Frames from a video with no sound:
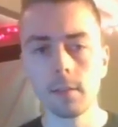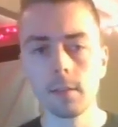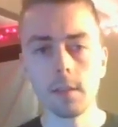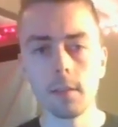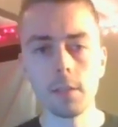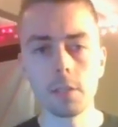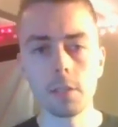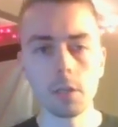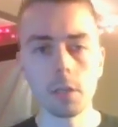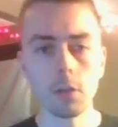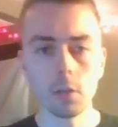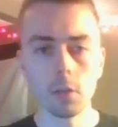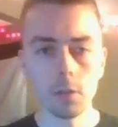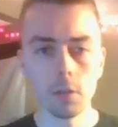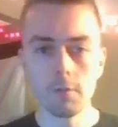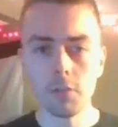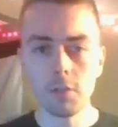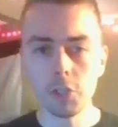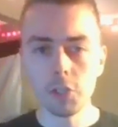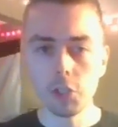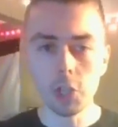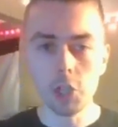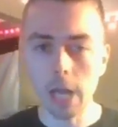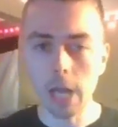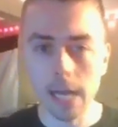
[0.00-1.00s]
Until her
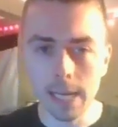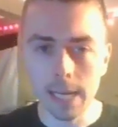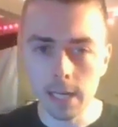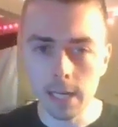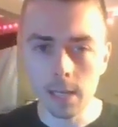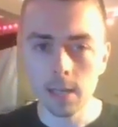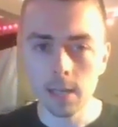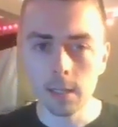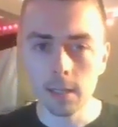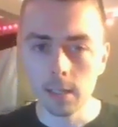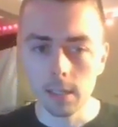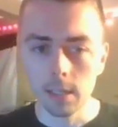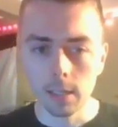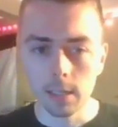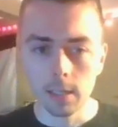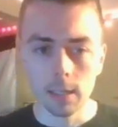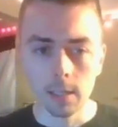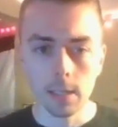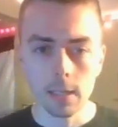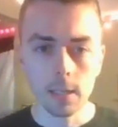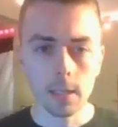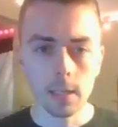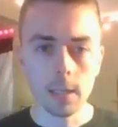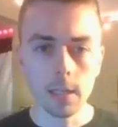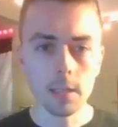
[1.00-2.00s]
vagina
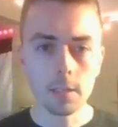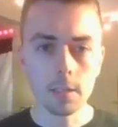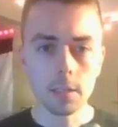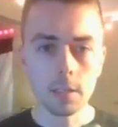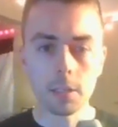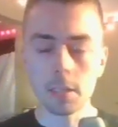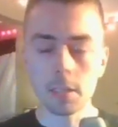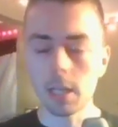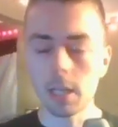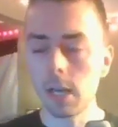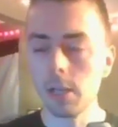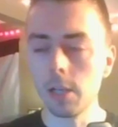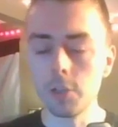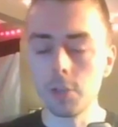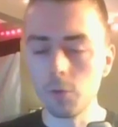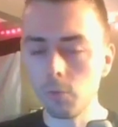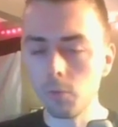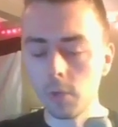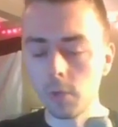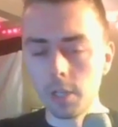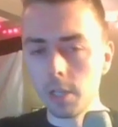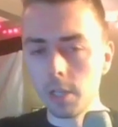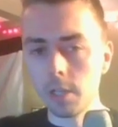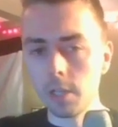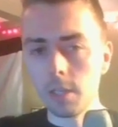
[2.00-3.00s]
is
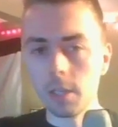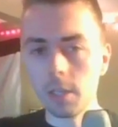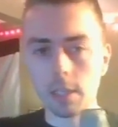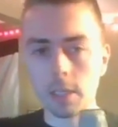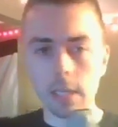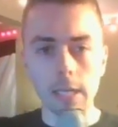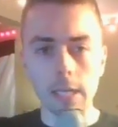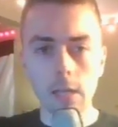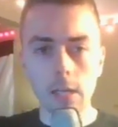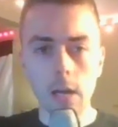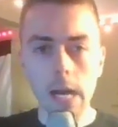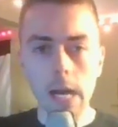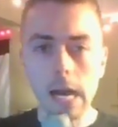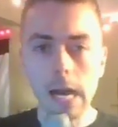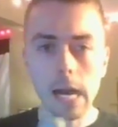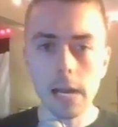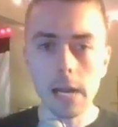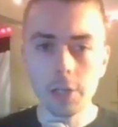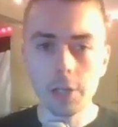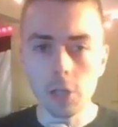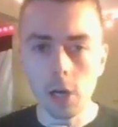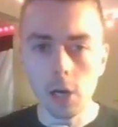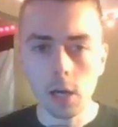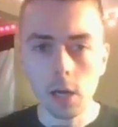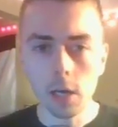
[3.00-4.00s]
like a
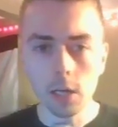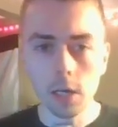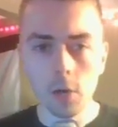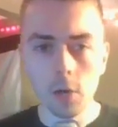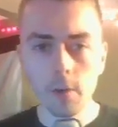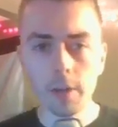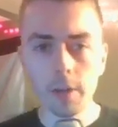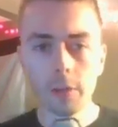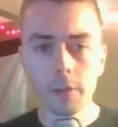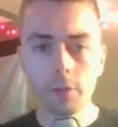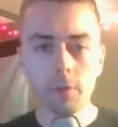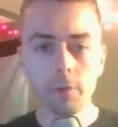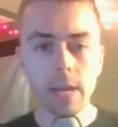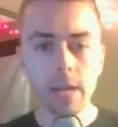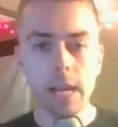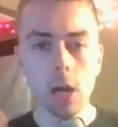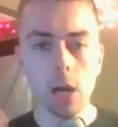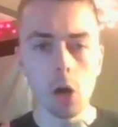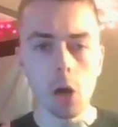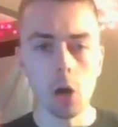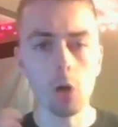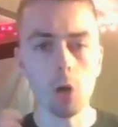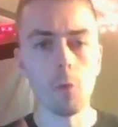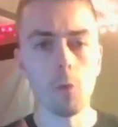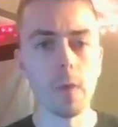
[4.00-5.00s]
hot dog going through a
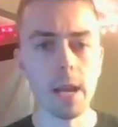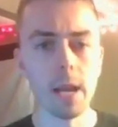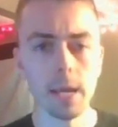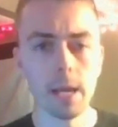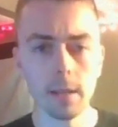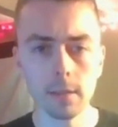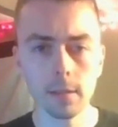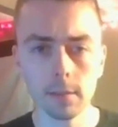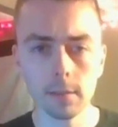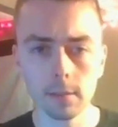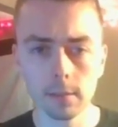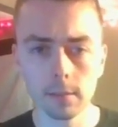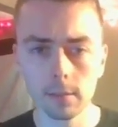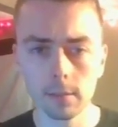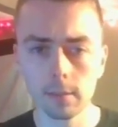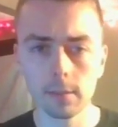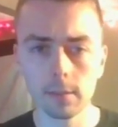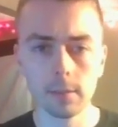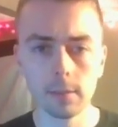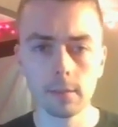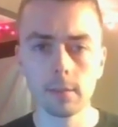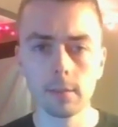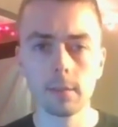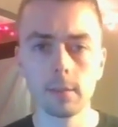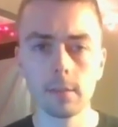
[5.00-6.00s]
hallway.
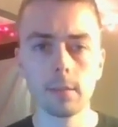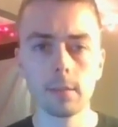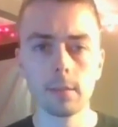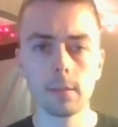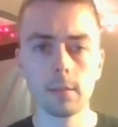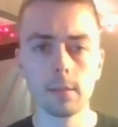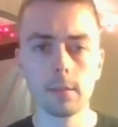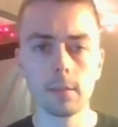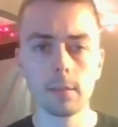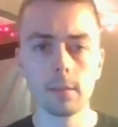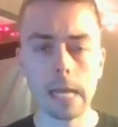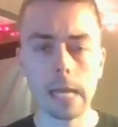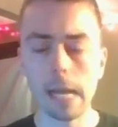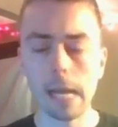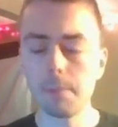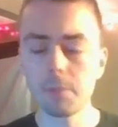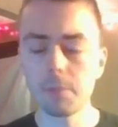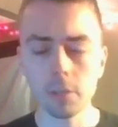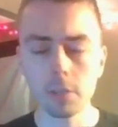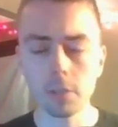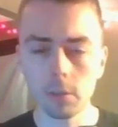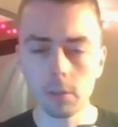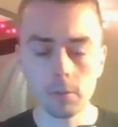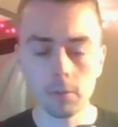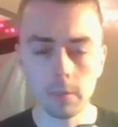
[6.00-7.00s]

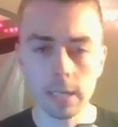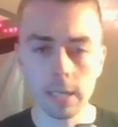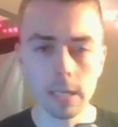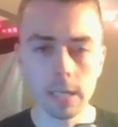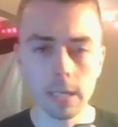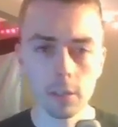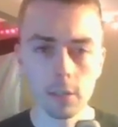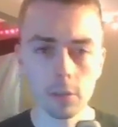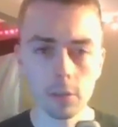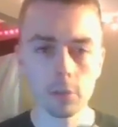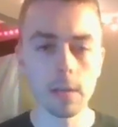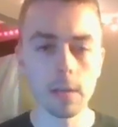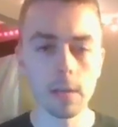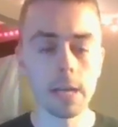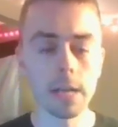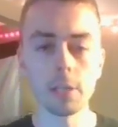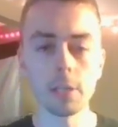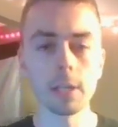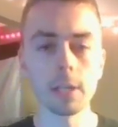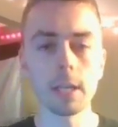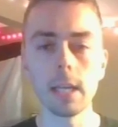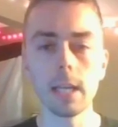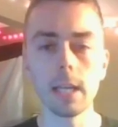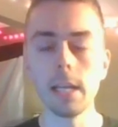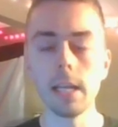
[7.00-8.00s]
Absolutely
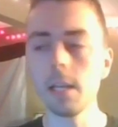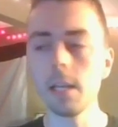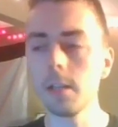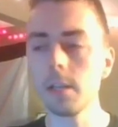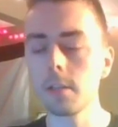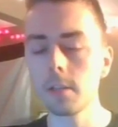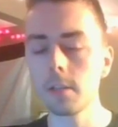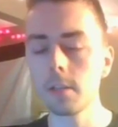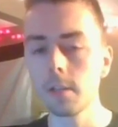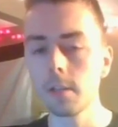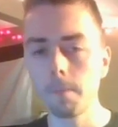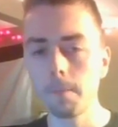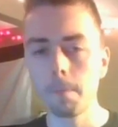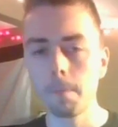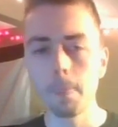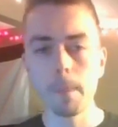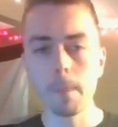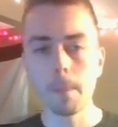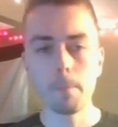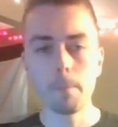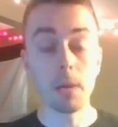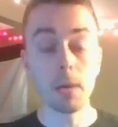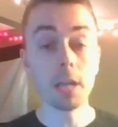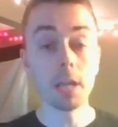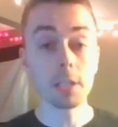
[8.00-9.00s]
tragic. It is,
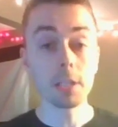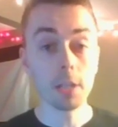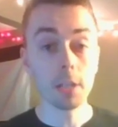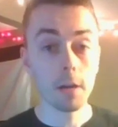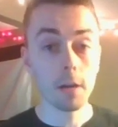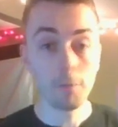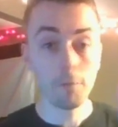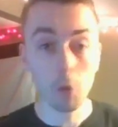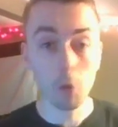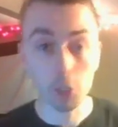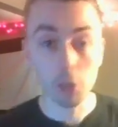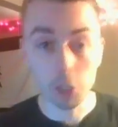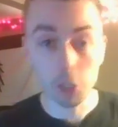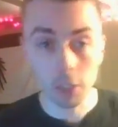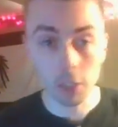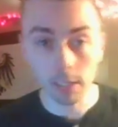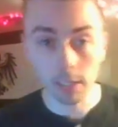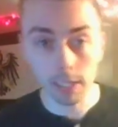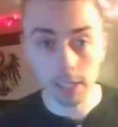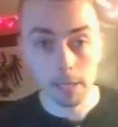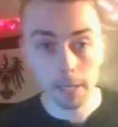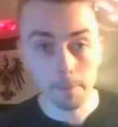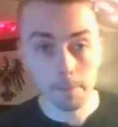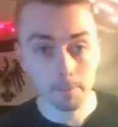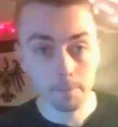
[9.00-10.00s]
but
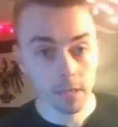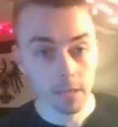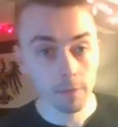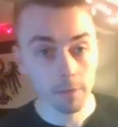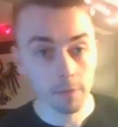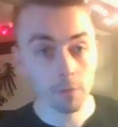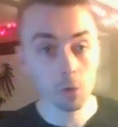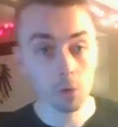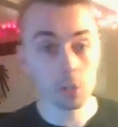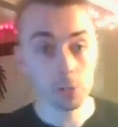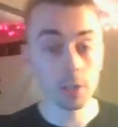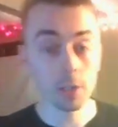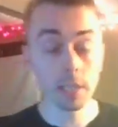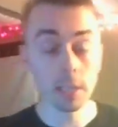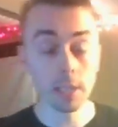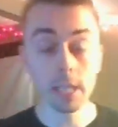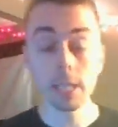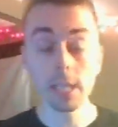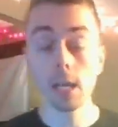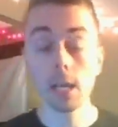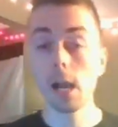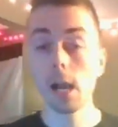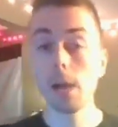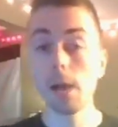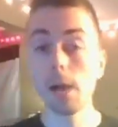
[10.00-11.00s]
fortunately,
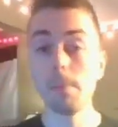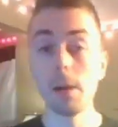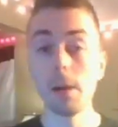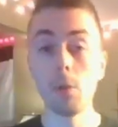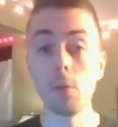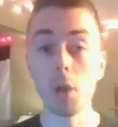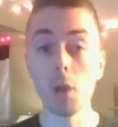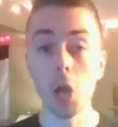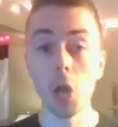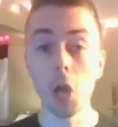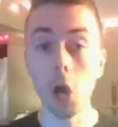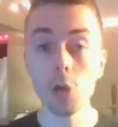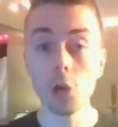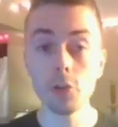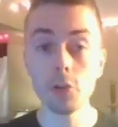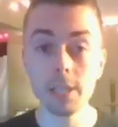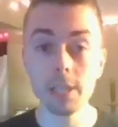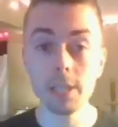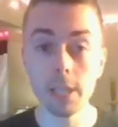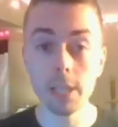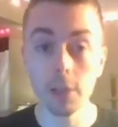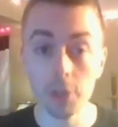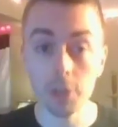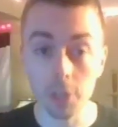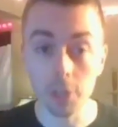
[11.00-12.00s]
about 100
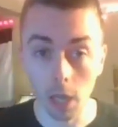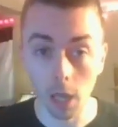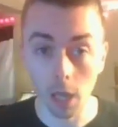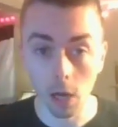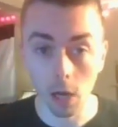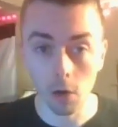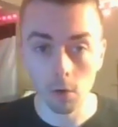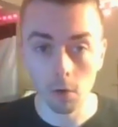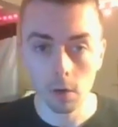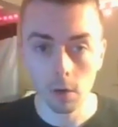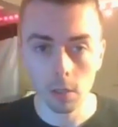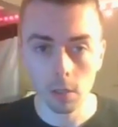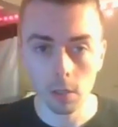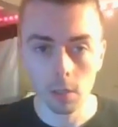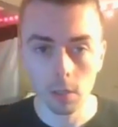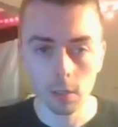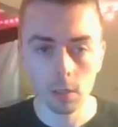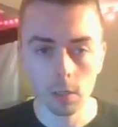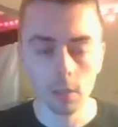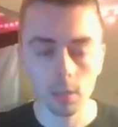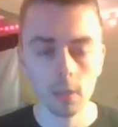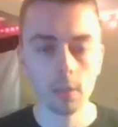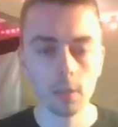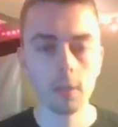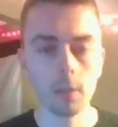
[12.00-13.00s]
years ago,
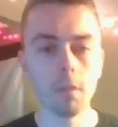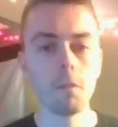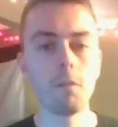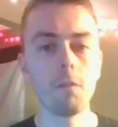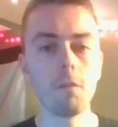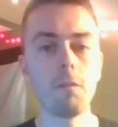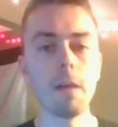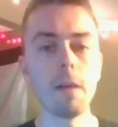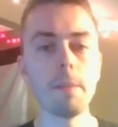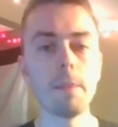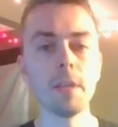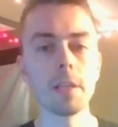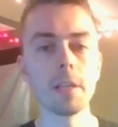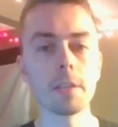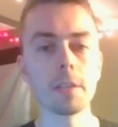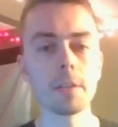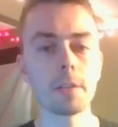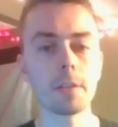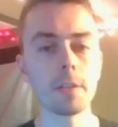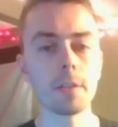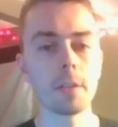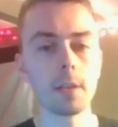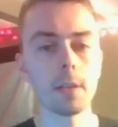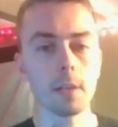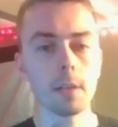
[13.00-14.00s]

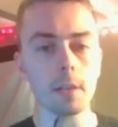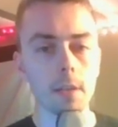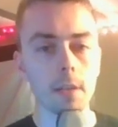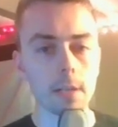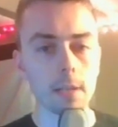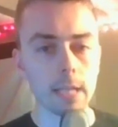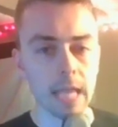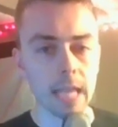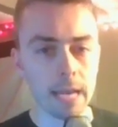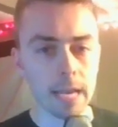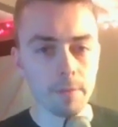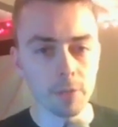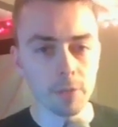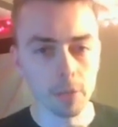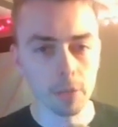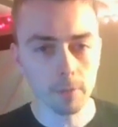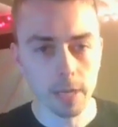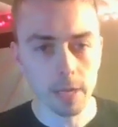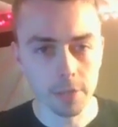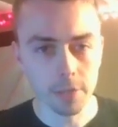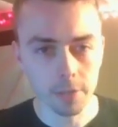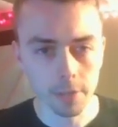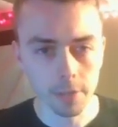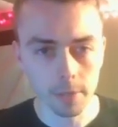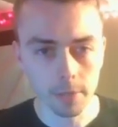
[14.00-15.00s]
feminists came to the
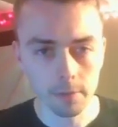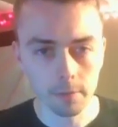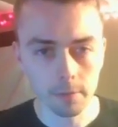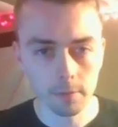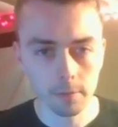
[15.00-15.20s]
rescue.